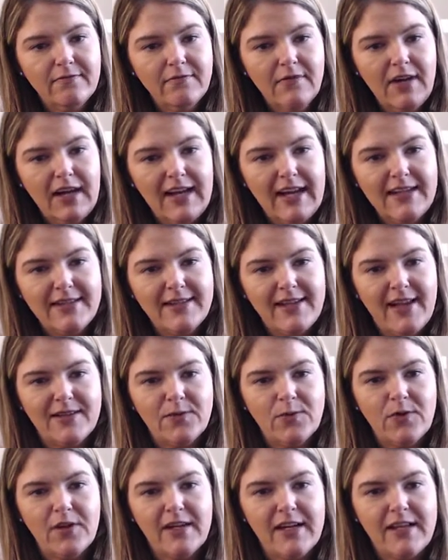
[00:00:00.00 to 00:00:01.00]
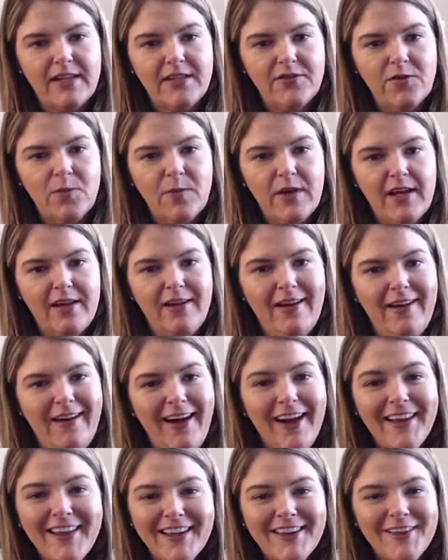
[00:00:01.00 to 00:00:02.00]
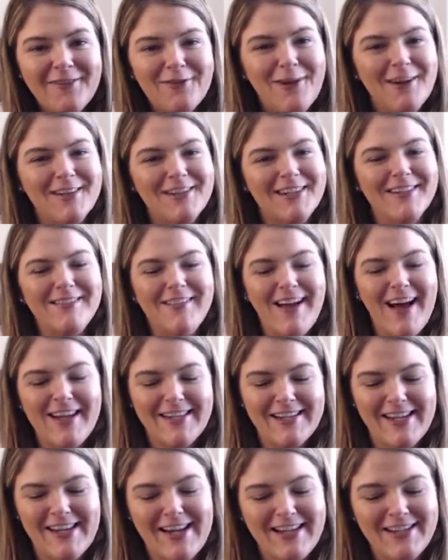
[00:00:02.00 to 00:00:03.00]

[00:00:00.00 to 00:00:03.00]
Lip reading: I guess that's where it ends for me. I like the frosted glass, and I